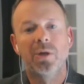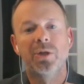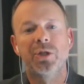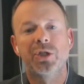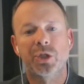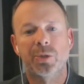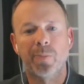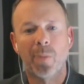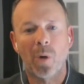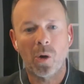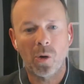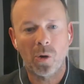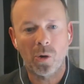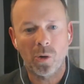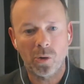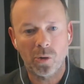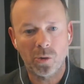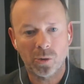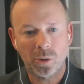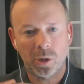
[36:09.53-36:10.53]

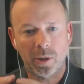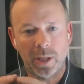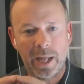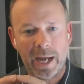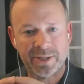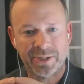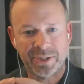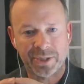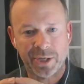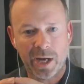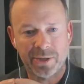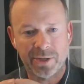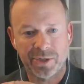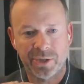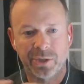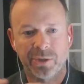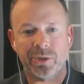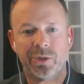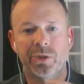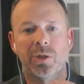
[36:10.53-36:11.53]
small class
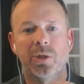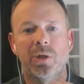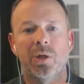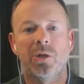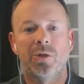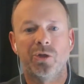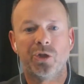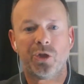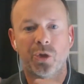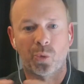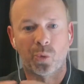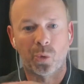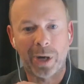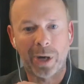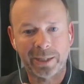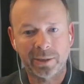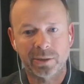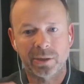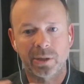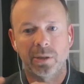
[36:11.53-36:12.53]
sizes,
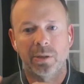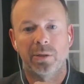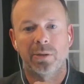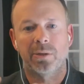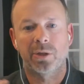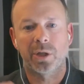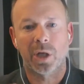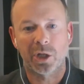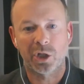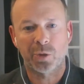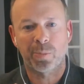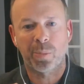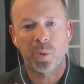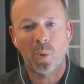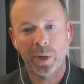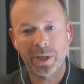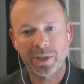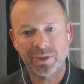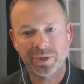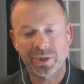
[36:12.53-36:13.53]
direct touch
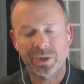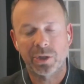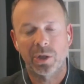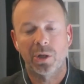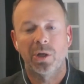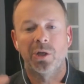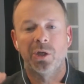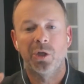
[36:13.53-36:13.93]
points.